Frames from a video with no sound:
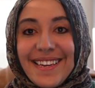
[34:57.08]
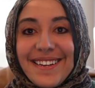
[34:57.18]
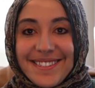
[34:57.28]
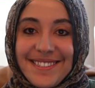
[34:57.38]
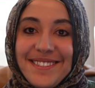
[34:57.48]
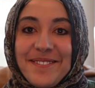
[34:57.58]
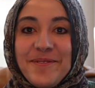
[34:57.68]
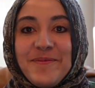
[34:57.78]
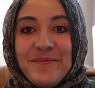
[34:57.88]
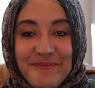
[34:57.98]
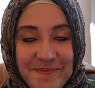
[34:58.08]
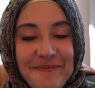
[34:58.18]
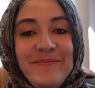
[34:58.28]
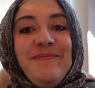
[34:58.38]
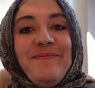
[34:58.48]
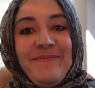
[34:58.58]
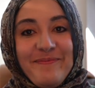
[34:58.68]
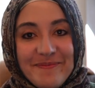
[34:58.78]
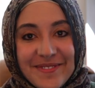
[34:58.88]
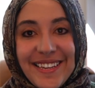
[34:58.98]
Yes.
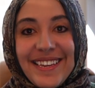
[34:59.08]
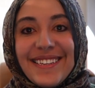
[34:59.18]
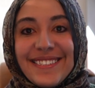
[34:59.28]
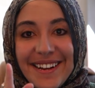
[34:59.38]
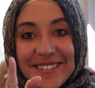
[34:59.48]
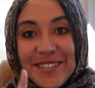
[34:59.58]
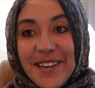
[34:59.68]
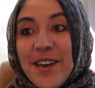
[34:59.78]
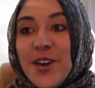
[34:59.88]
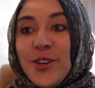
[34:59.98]
Mm-hmm. Exactly.